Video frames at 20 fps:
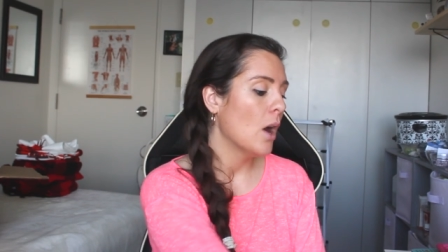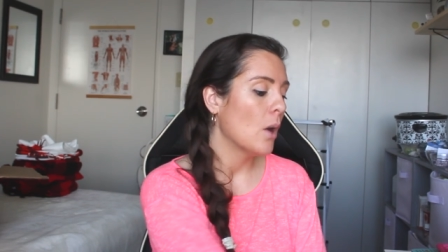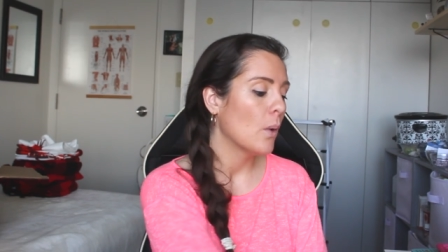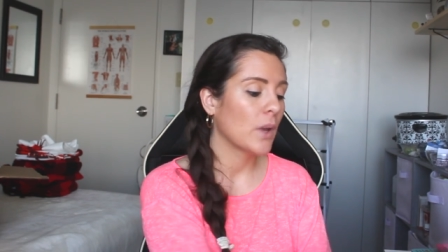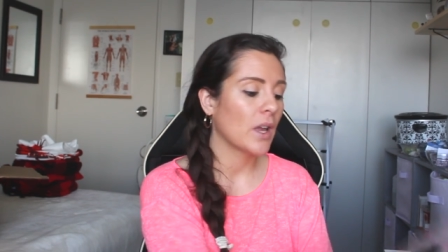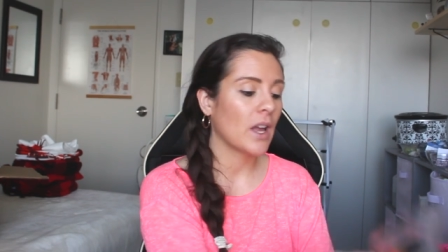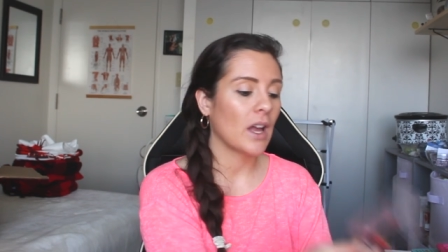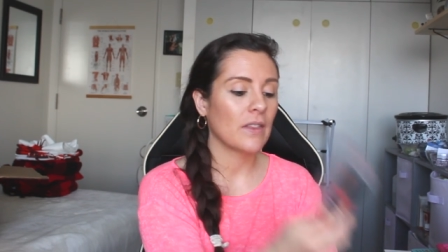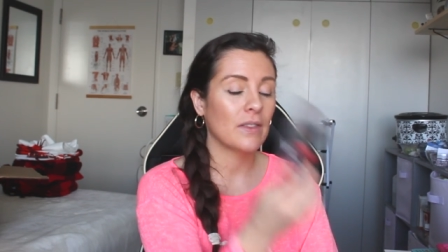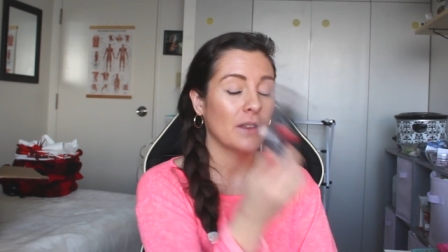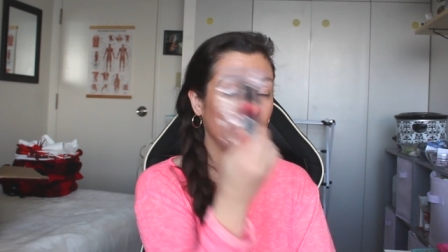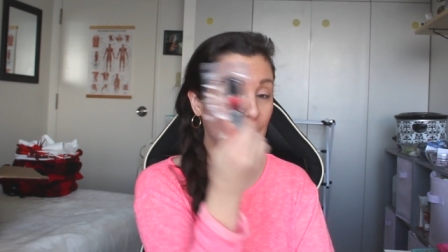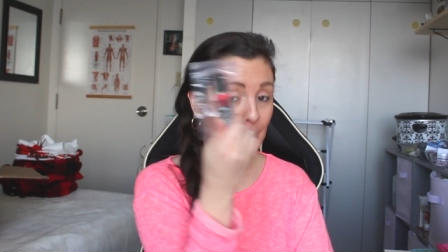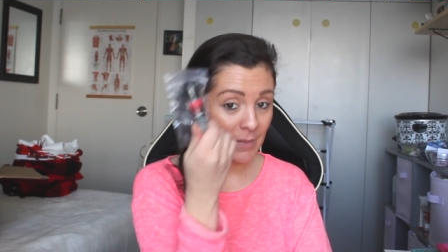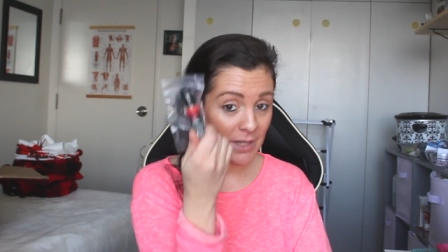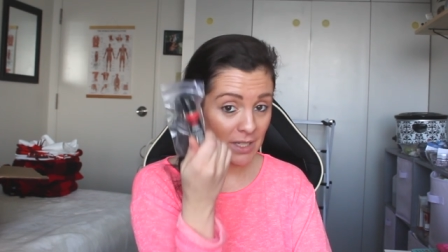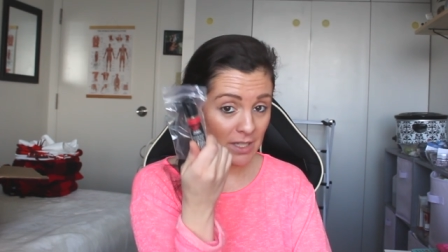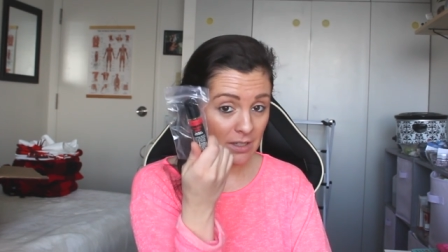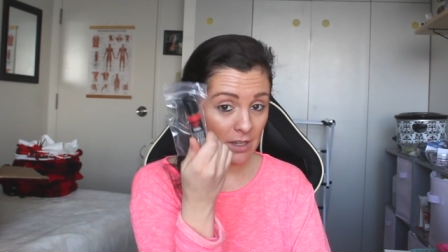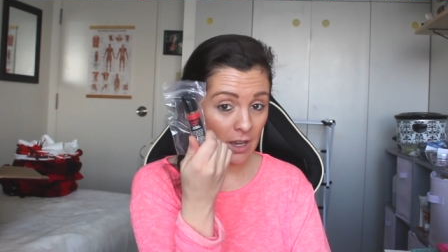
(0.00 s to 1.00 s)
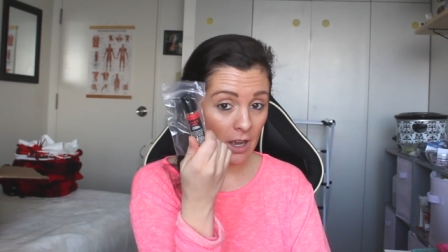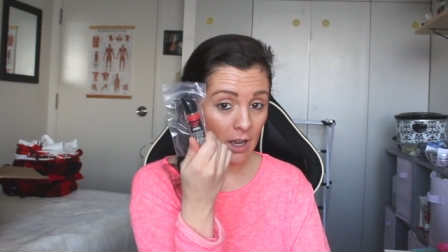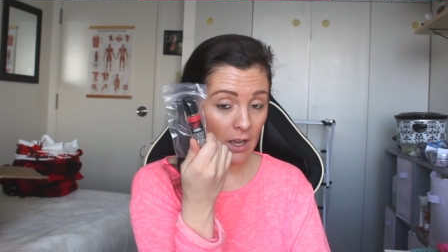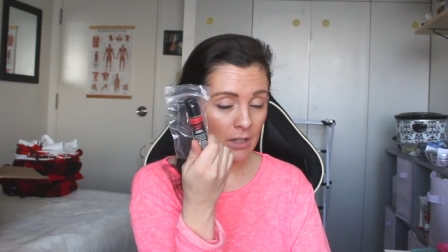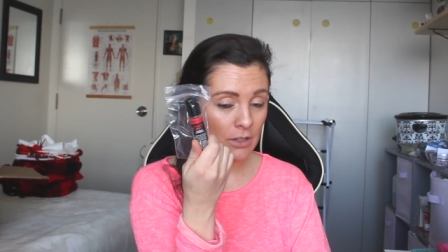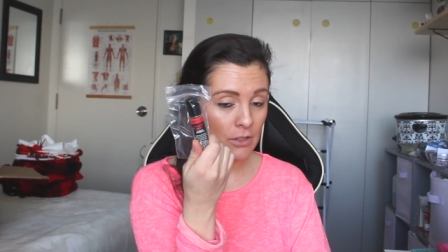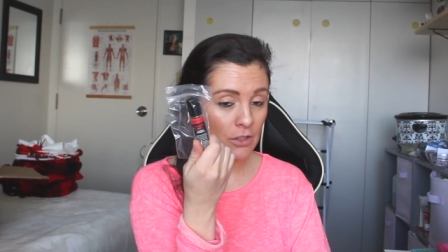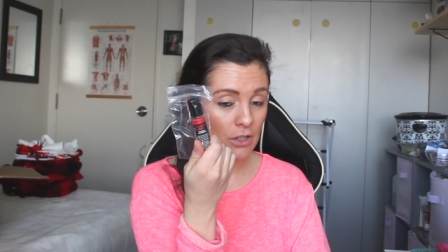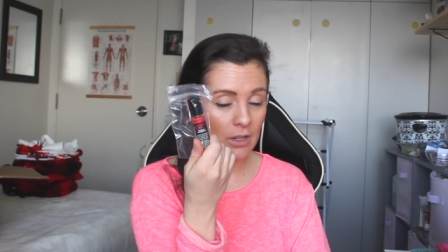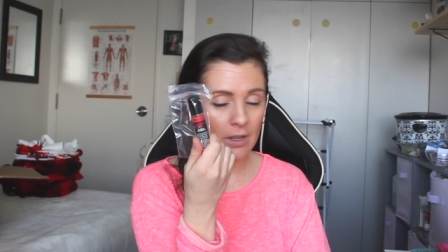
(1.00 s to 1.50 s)
We got the
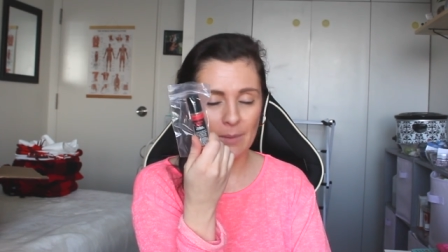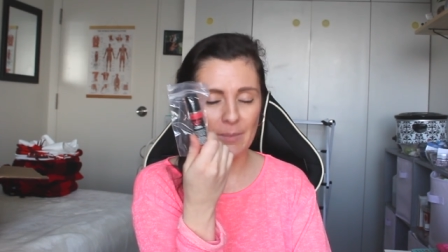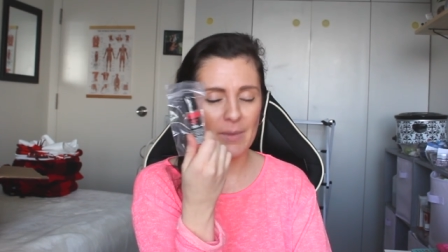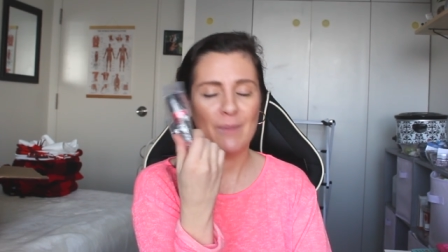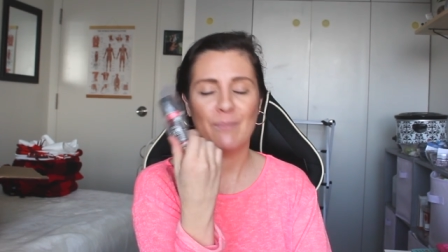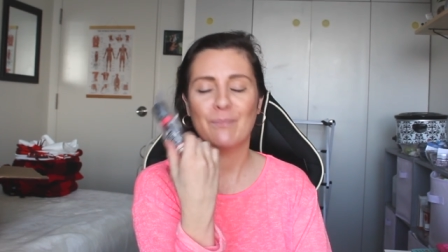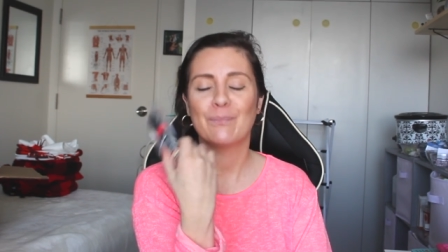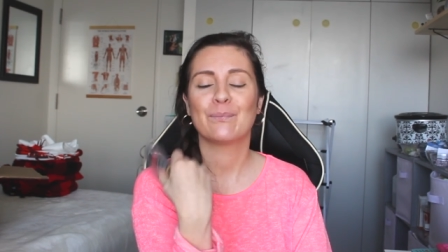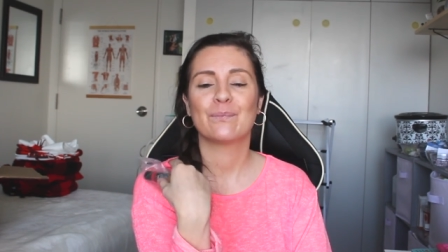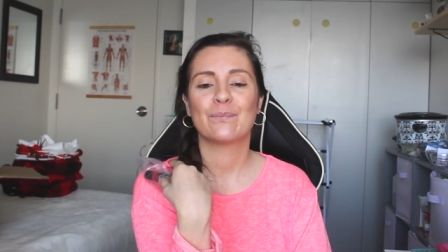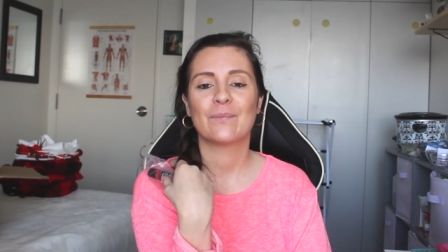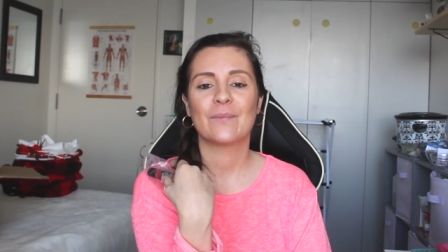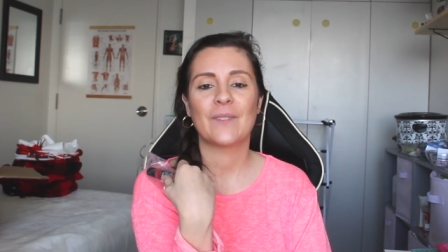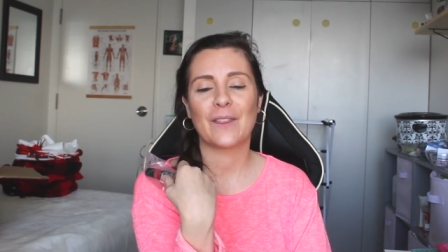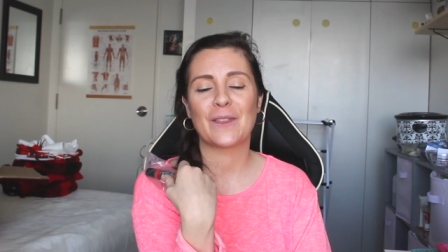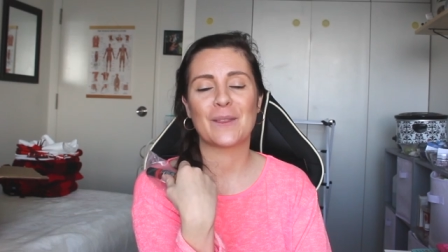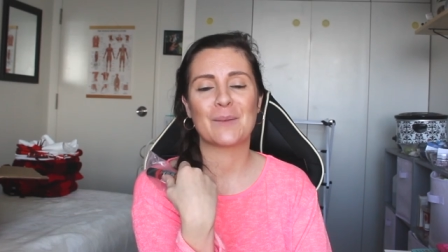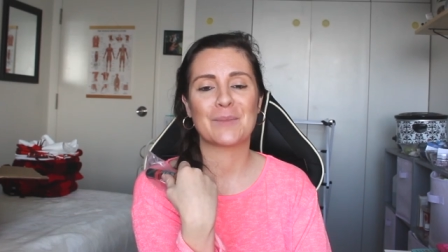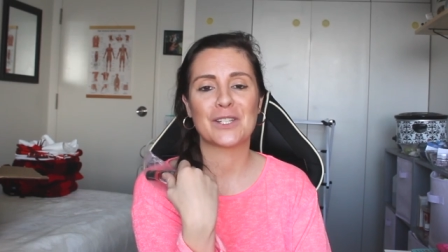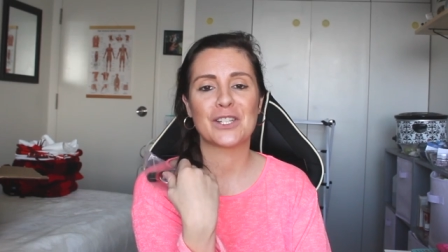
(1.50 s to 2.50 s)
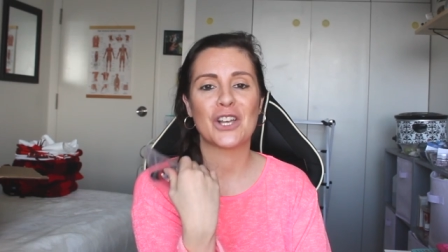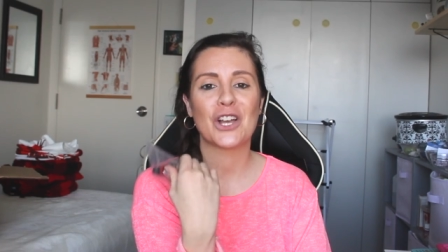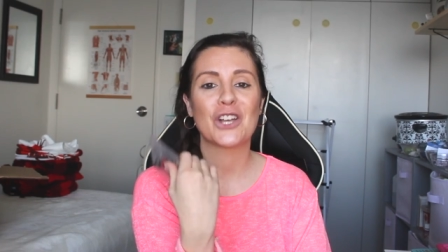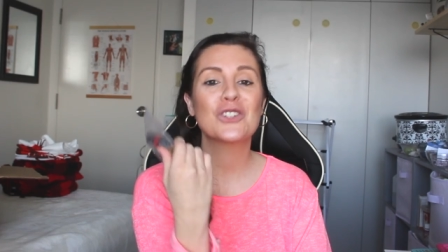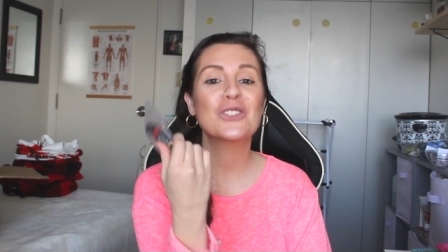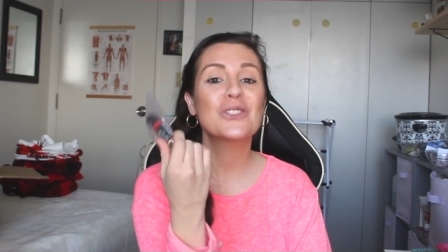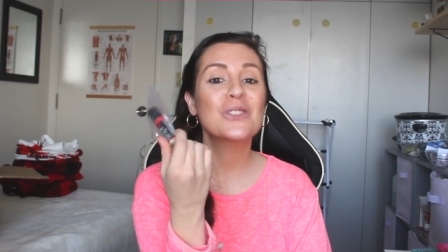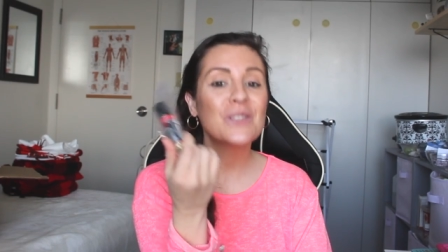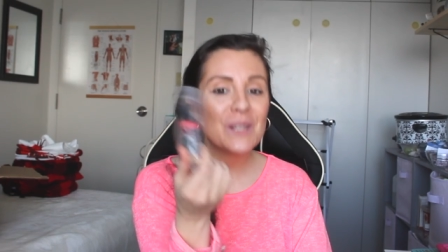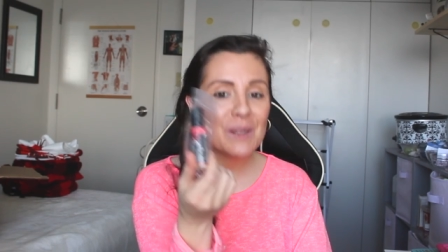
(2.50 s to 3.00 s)
massage, I mean, not the
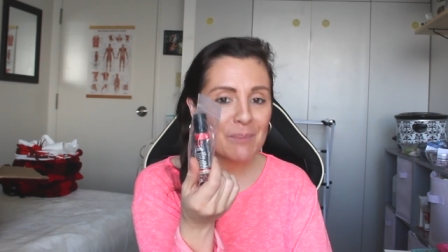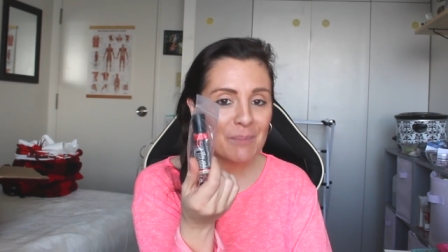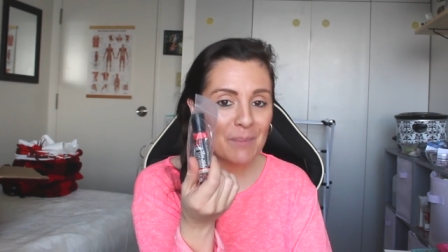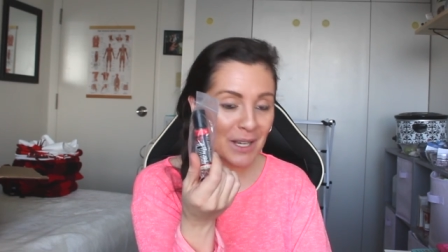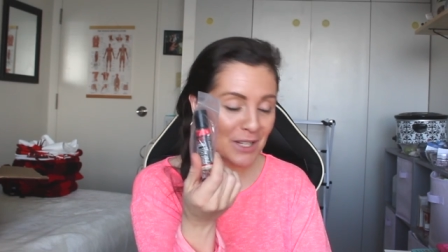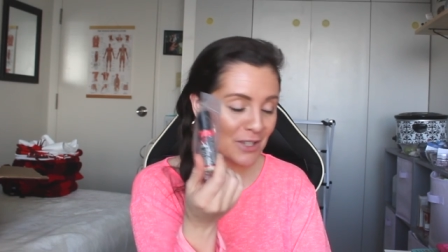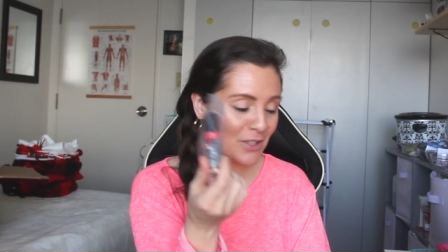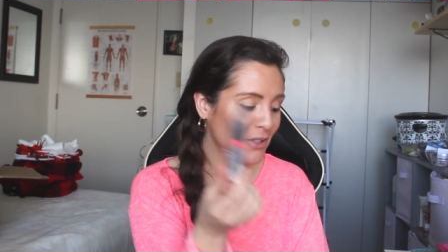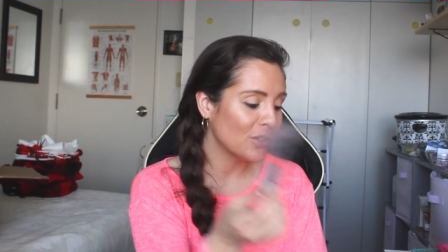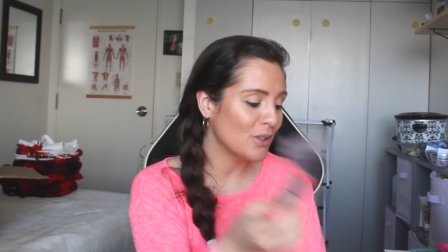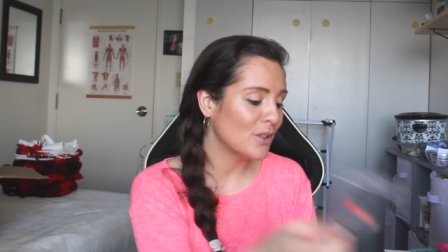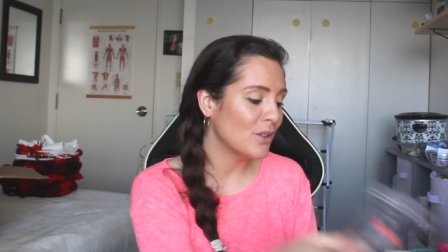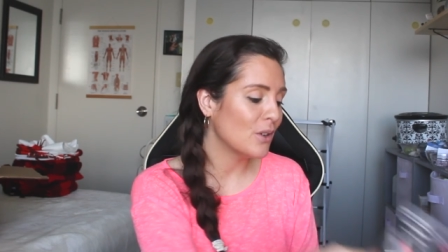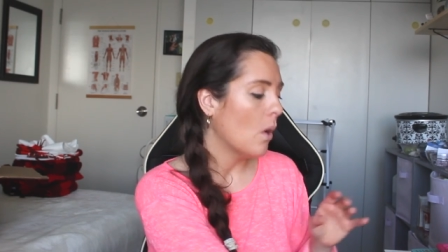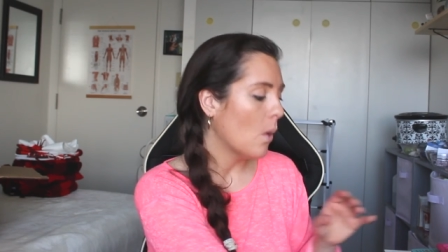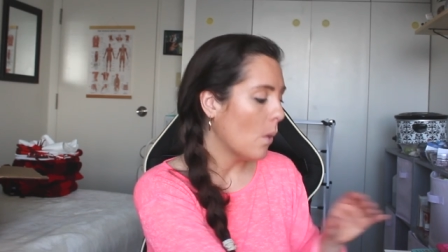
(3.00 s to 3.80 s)
massage, the muscle